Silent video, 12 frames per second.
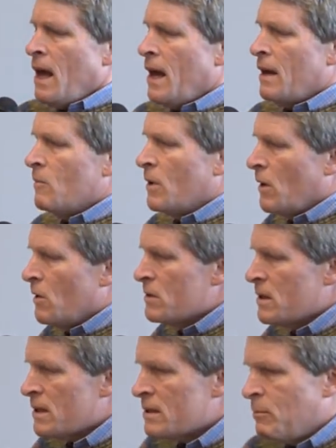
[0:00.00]
And we
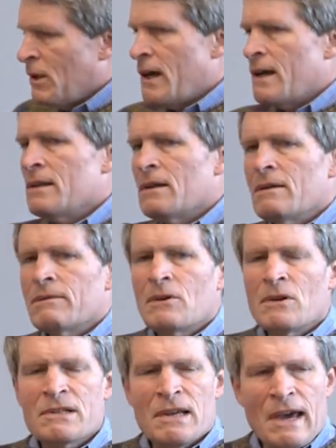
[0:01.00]
always explained that, of course,